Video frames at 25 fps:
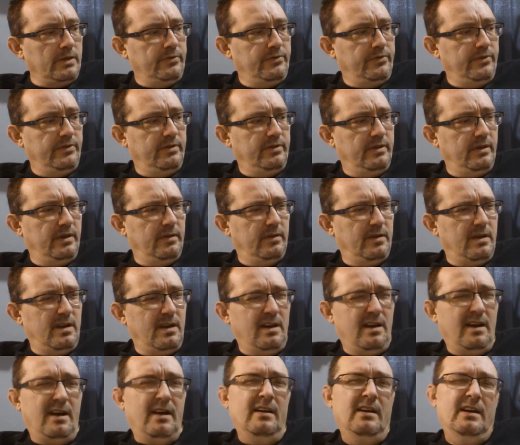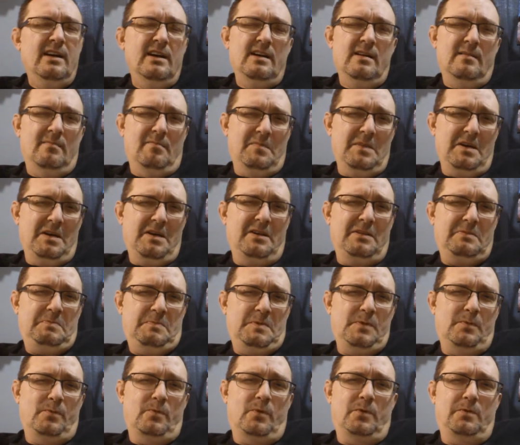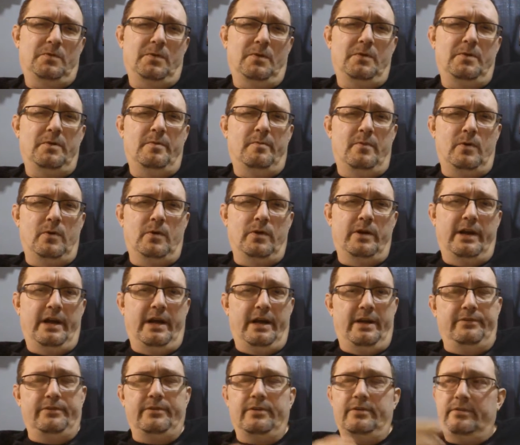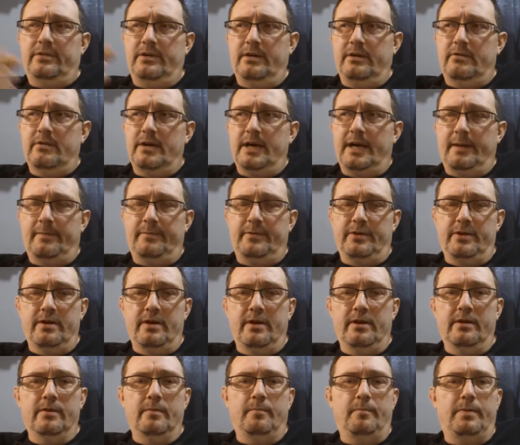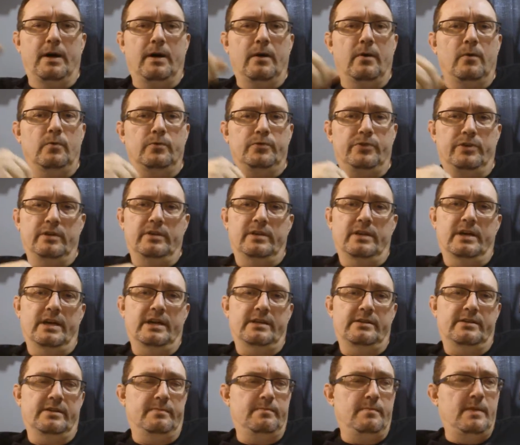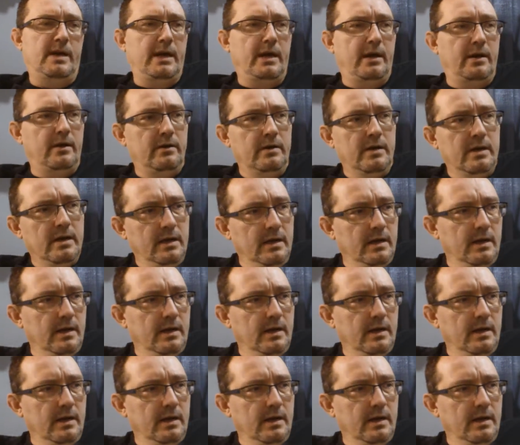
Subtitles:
She says, my husband's worth a little more than that. So she grabs another pole she thinks is better.